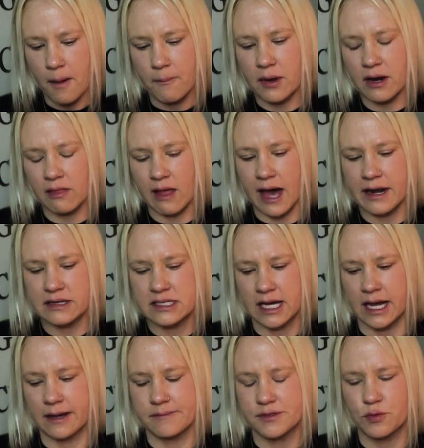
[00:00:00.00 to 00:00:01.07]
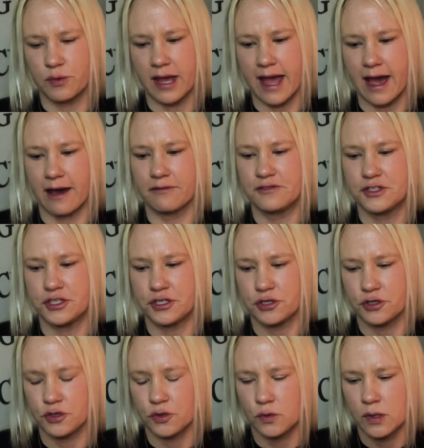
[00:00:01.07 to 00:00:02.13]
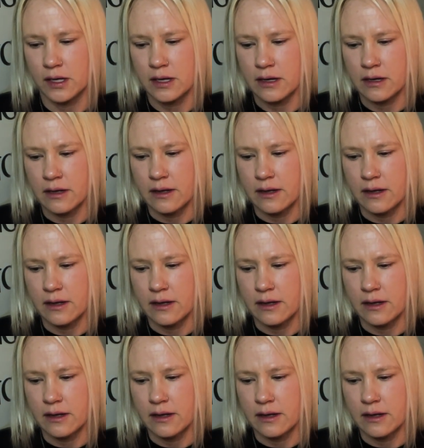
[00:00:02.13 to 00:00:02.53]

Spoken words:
But a lot of times we have to